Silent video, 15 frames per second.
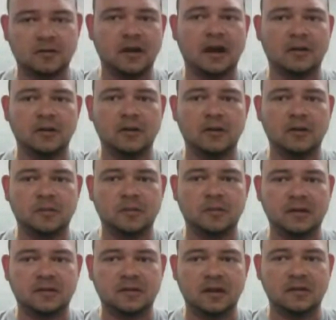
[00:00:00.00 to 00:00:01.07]
I don't use
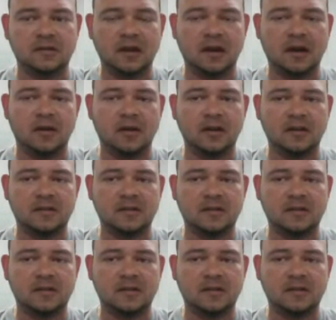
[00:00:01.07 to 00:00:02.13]
BECs now in
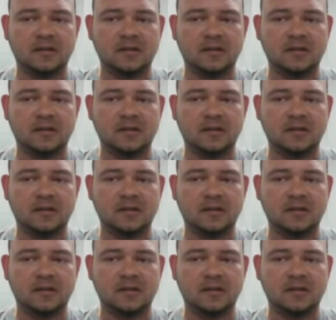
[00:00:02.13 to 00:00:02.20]
this.